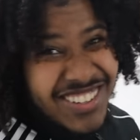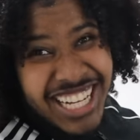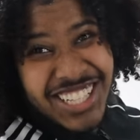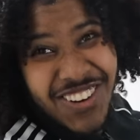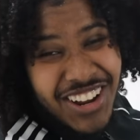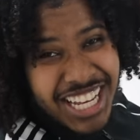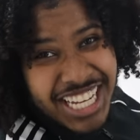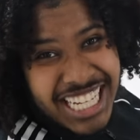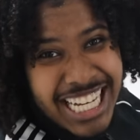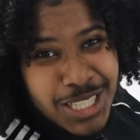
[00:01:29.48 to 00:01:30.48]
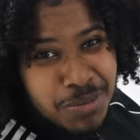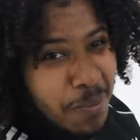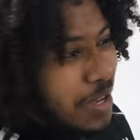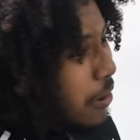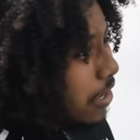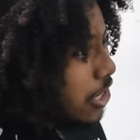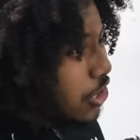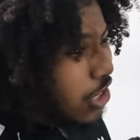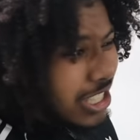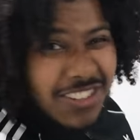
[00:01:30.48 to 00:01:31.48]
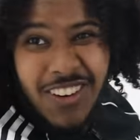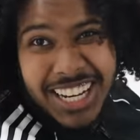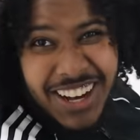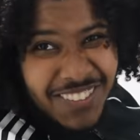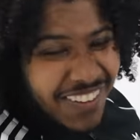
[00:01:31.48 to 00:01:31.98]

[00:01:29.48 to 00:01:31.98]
be a good one. Ike's probably out there stressing right now.